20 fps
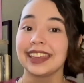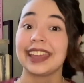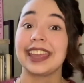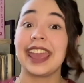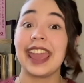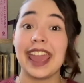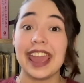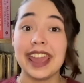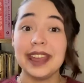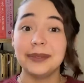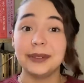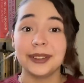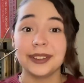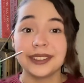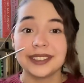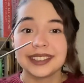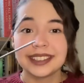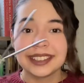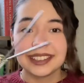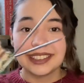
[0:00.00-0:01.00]

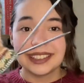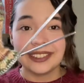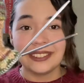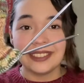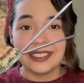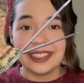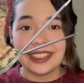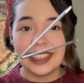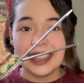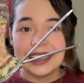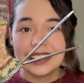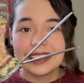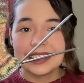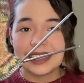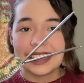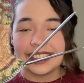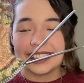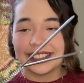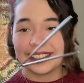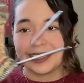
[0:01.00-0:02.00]
Havels. So this
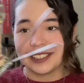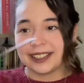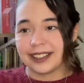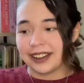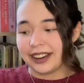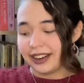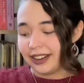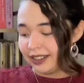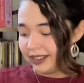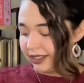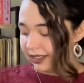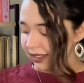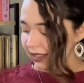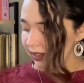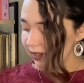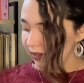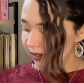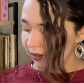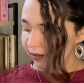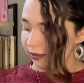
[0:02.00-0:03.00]
and the stars
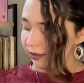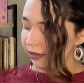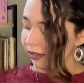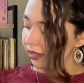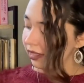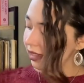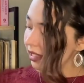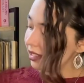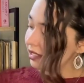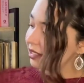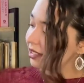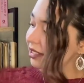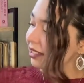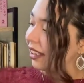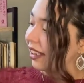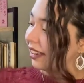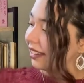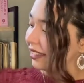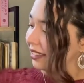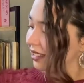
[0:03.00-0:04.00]
for these
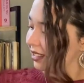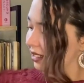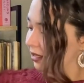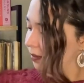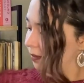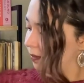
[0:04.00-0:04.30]
socks,